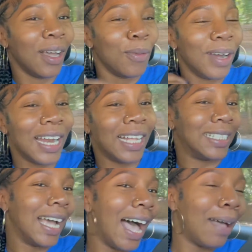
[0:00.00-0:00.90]
When I
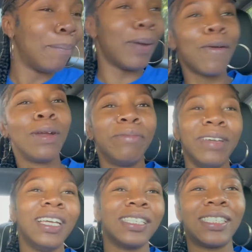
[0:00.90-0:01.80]
die, bury
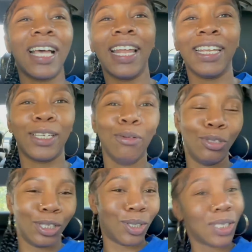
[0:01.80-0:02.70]
me inside the
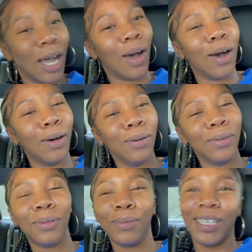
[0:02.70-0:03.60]
Gucci store.
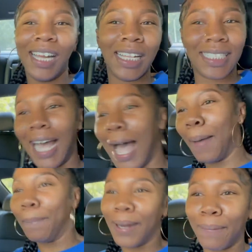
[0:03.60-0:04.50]
When I
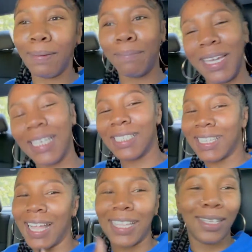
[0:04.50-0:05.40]
die, bury me
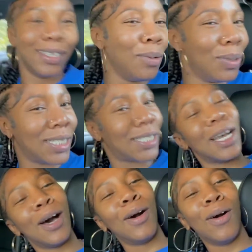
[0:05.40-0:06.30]
inside the Louis
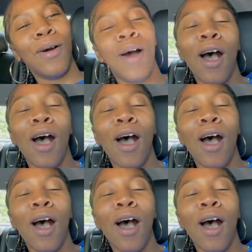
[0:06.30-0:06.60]
store.